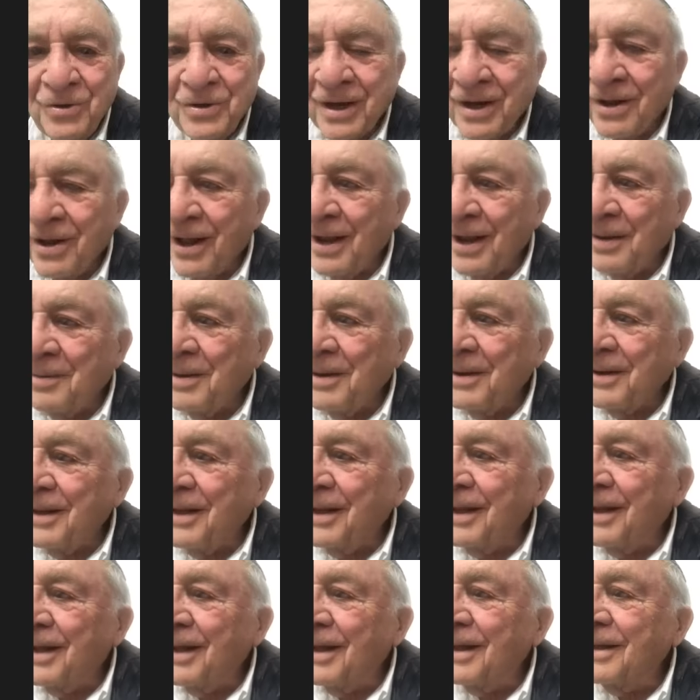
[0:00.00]
to climb it. Yeah.
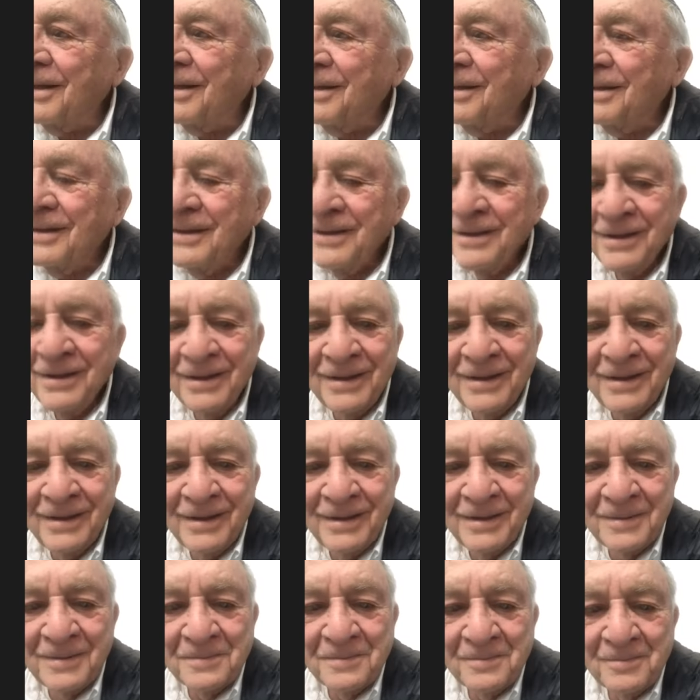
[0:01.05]
I know you have to pay
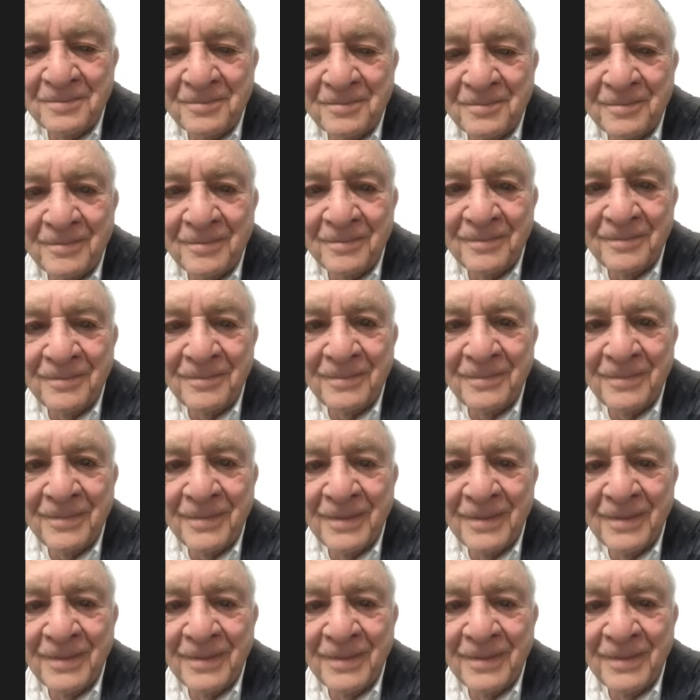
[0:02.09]
three. I, no